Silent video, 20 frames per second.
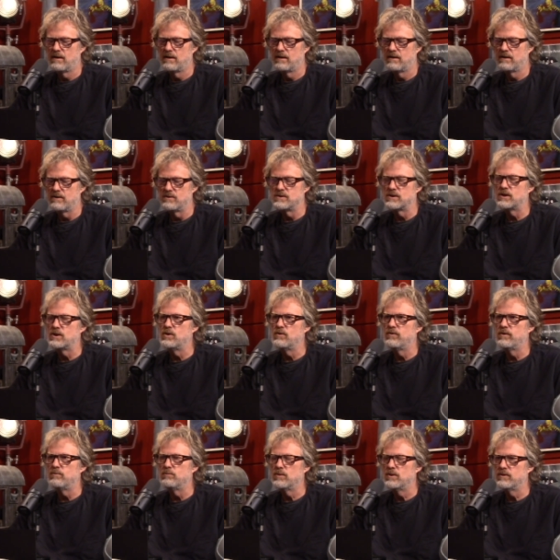There's a
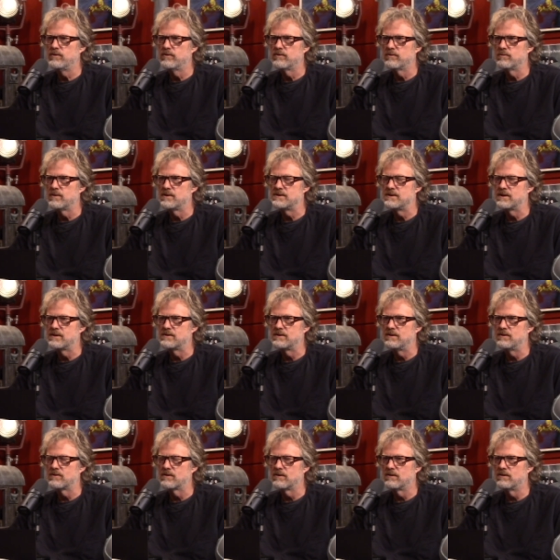goofy movie from the
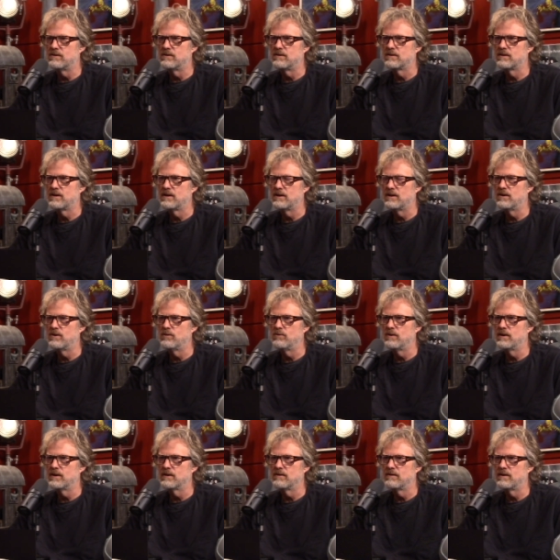'60s called Hello
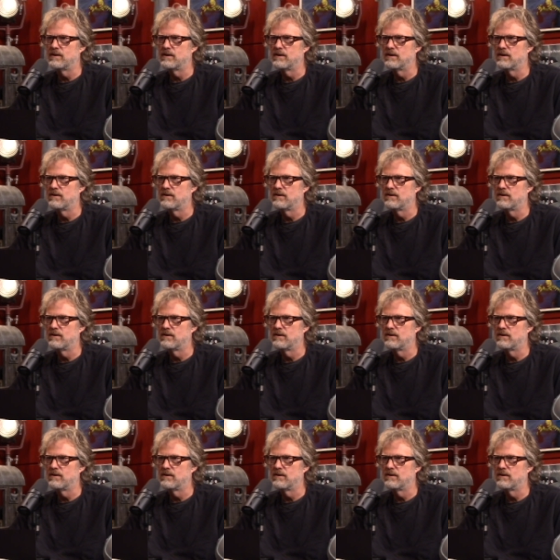Down There.